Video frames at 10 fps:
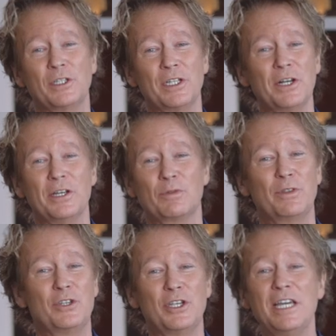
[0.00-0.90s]
series
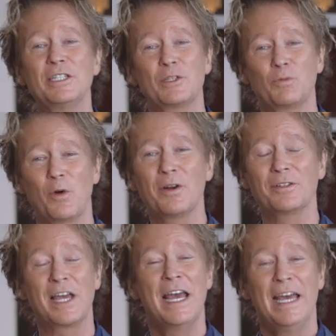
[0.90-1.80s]
with Jesus'
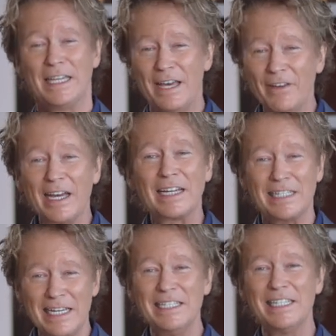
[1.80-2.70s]
words, giving us
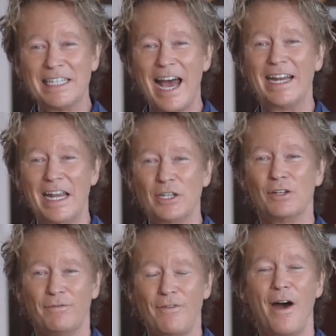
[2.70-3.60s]
insight into
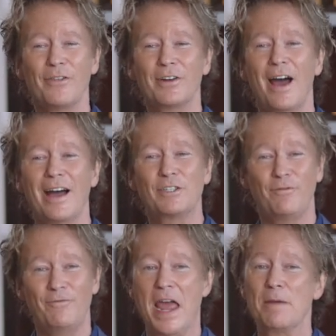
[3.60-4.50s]
Father God's
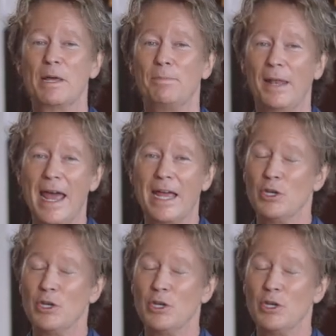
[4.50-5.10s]
family plan.